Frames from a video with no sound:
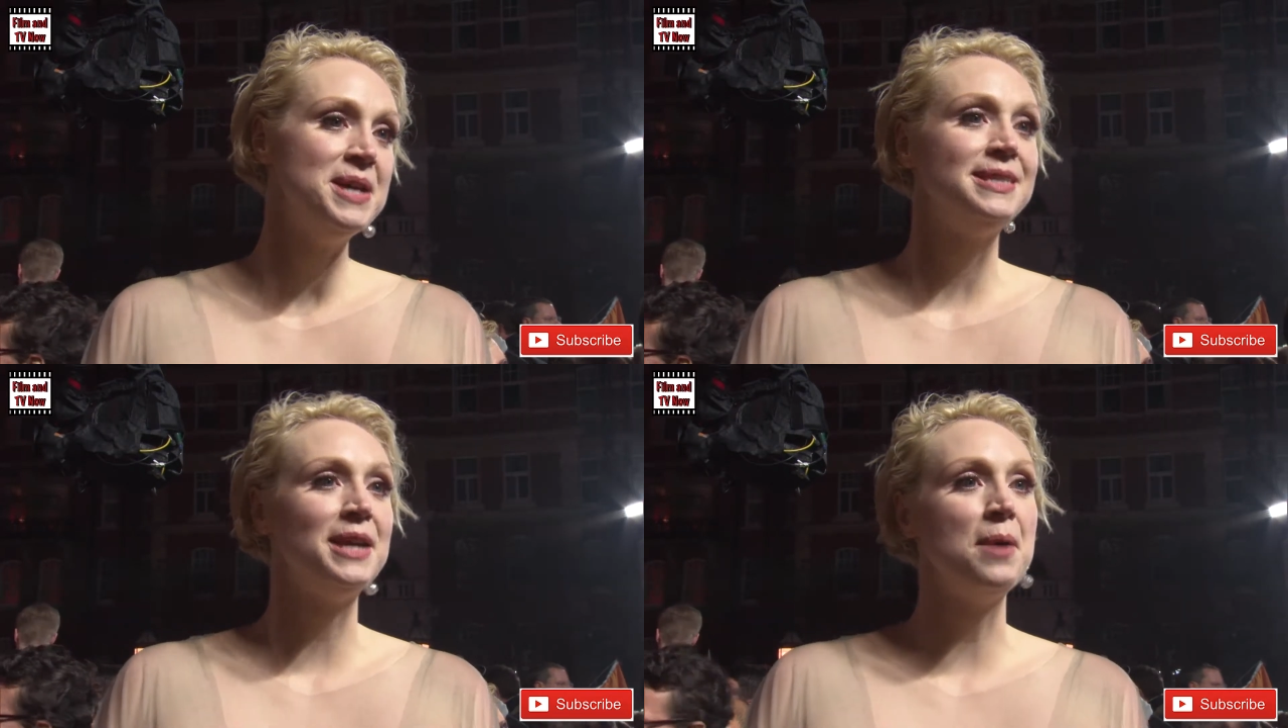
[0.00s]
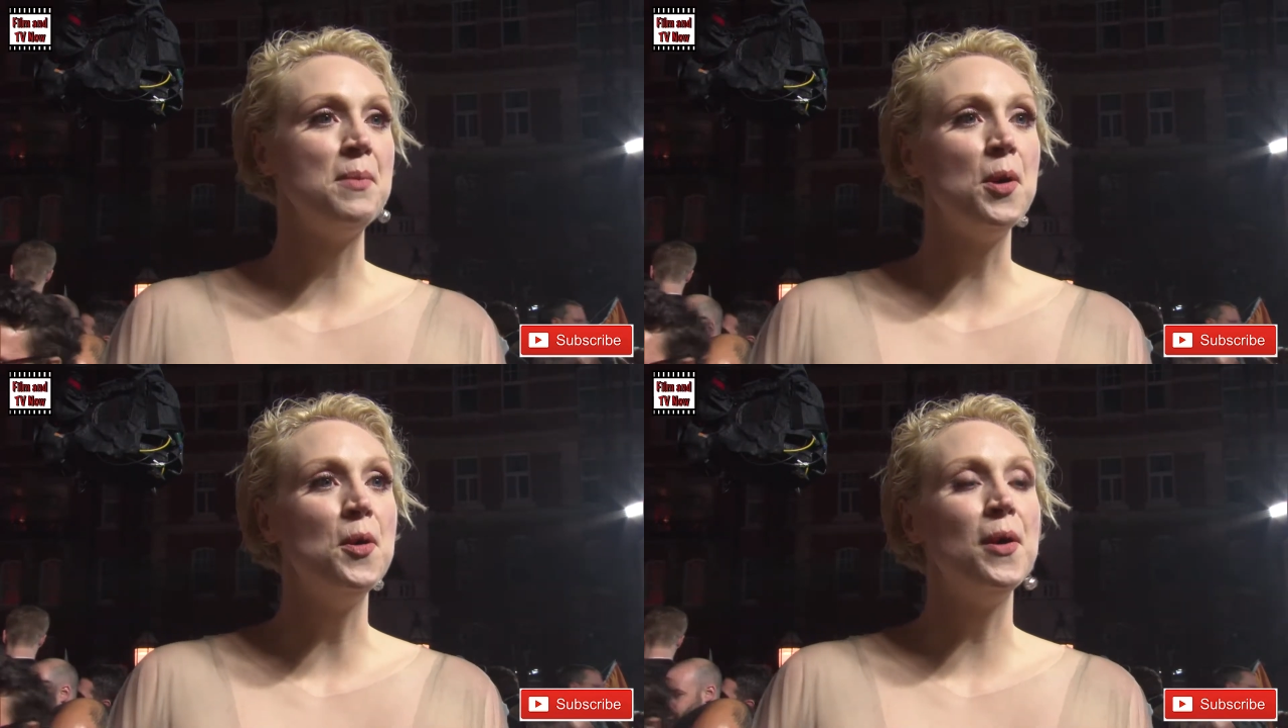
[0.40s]
So I'm
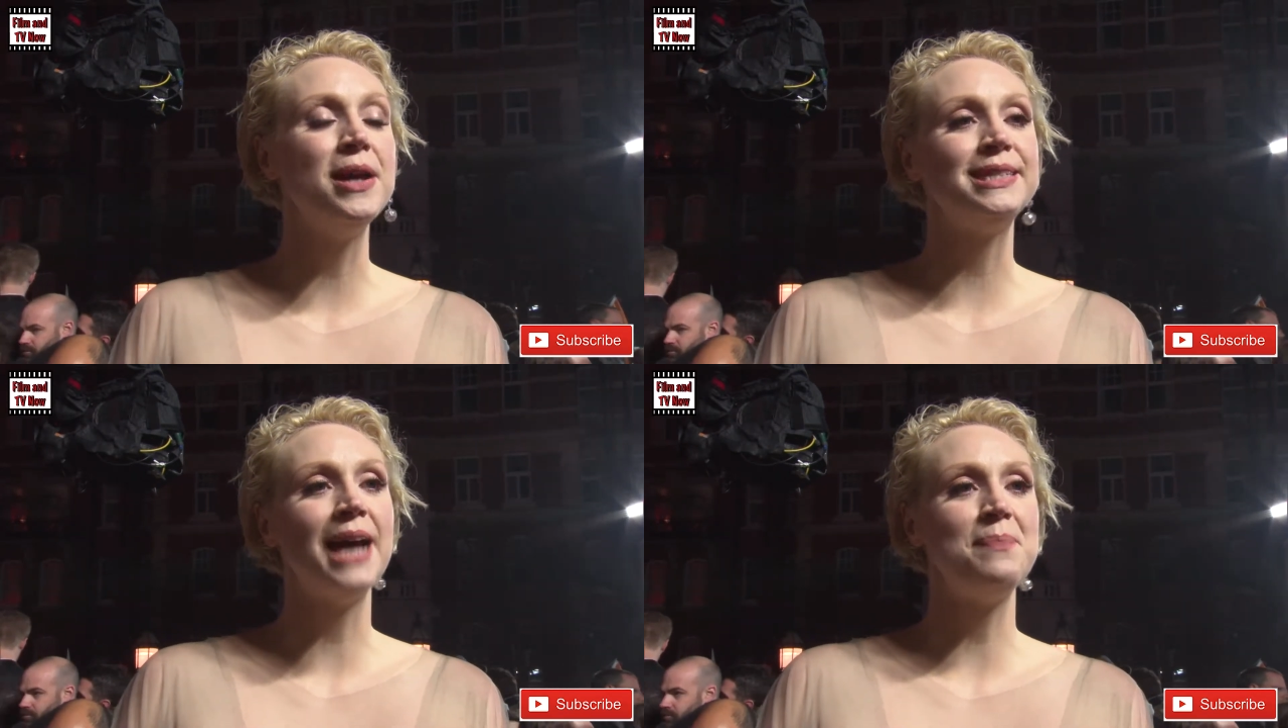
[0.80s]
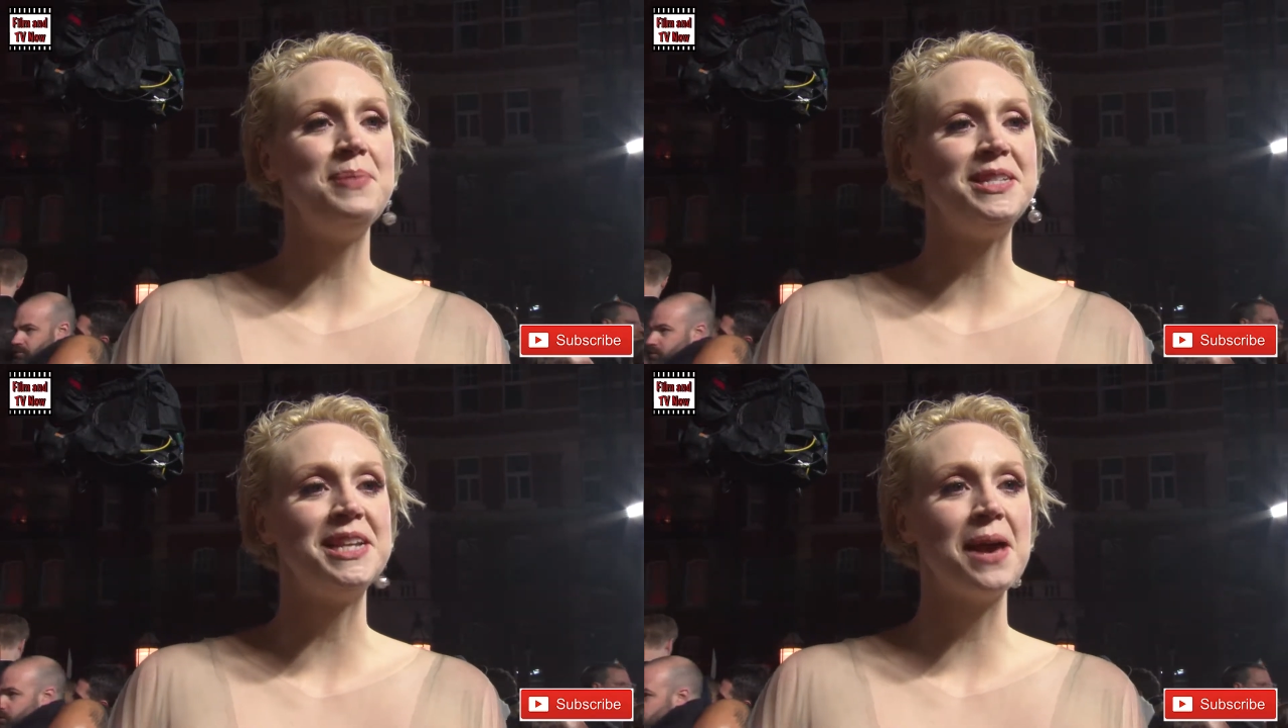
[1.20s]
always
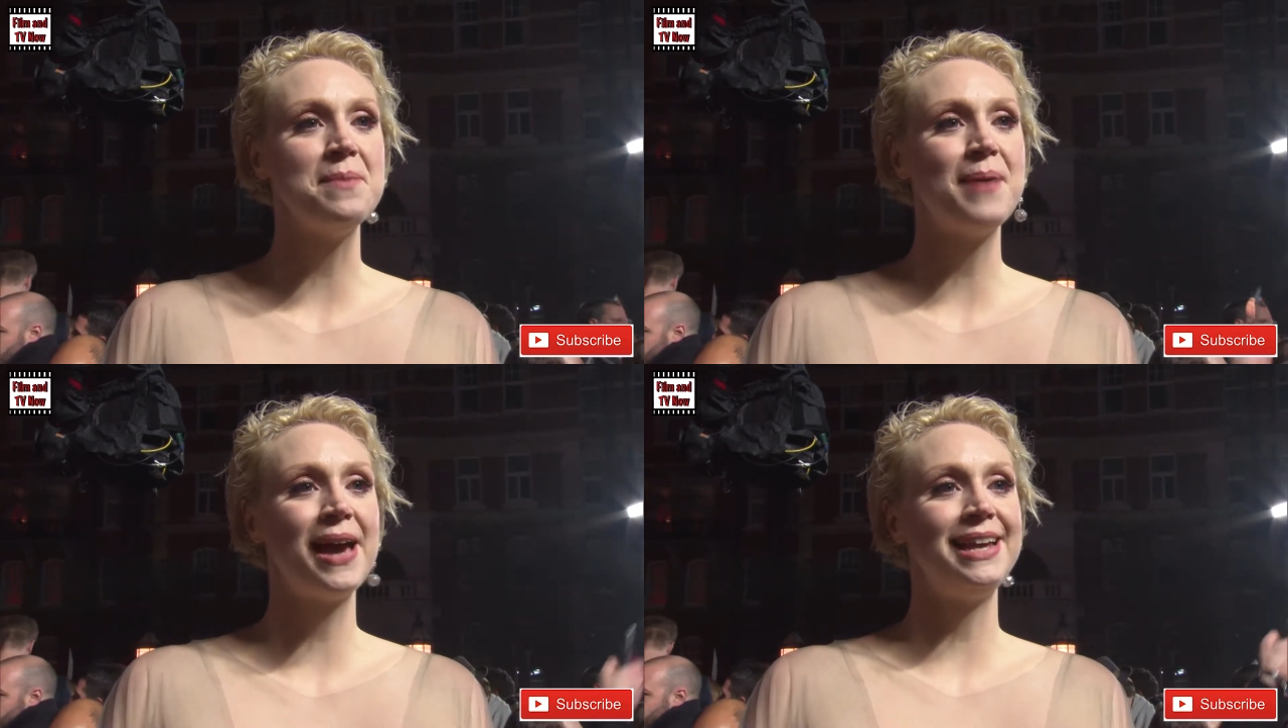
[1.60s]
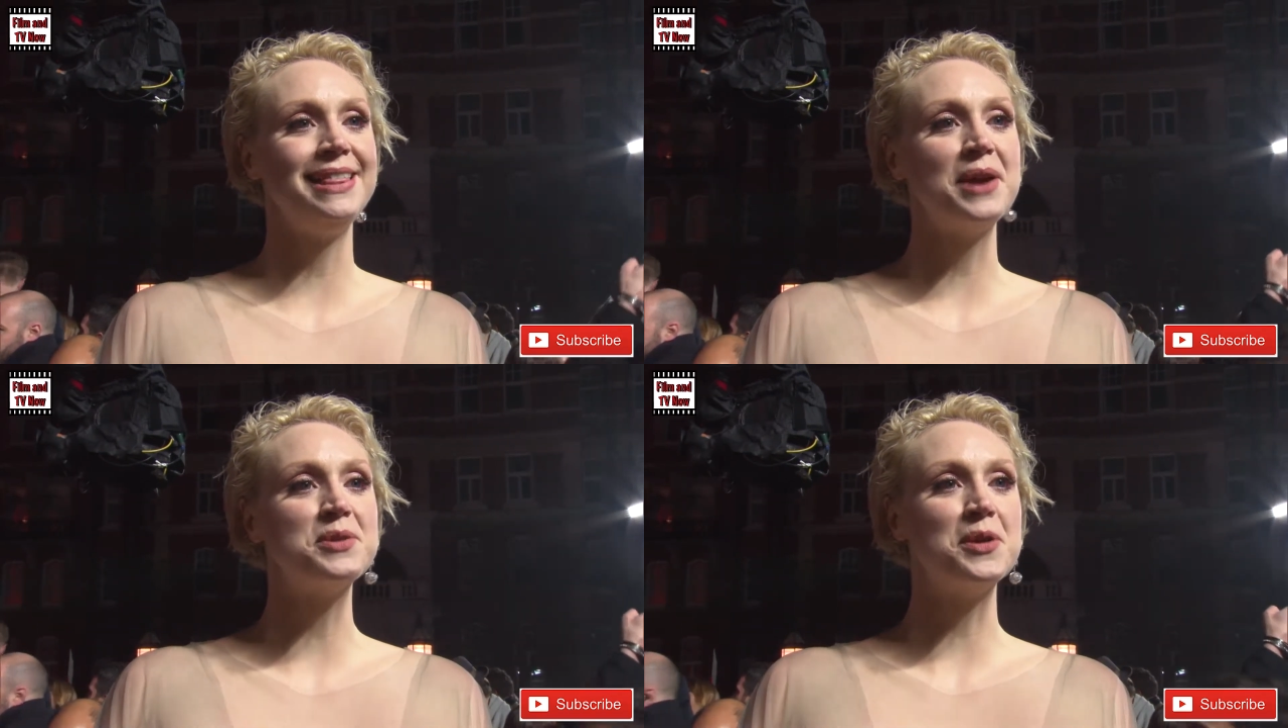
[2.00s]
happy to get back in
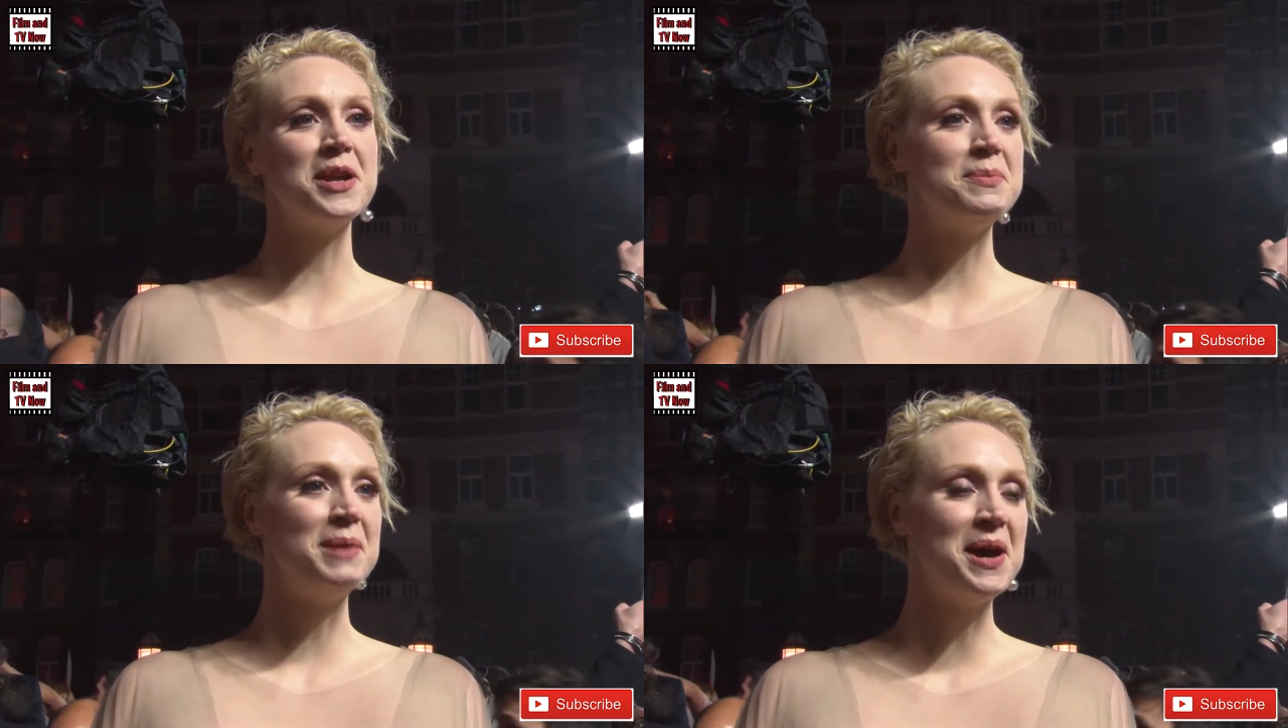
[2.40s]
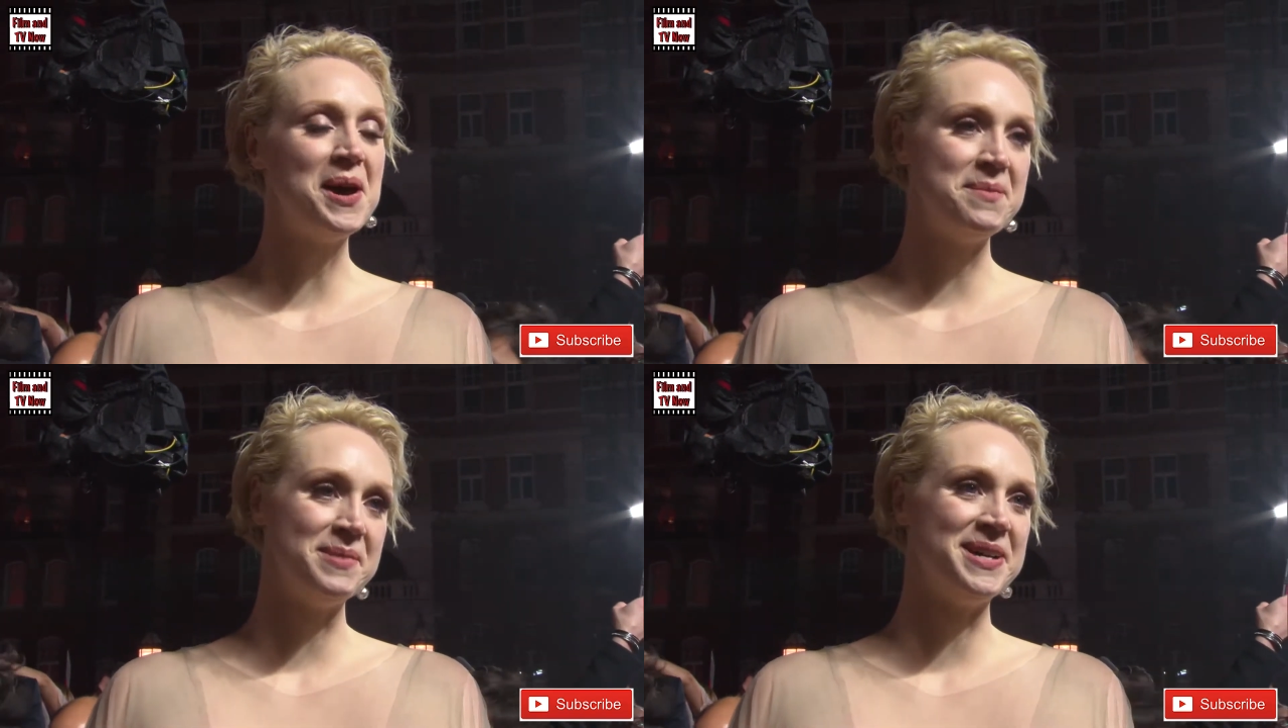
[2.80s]
that incredible armor.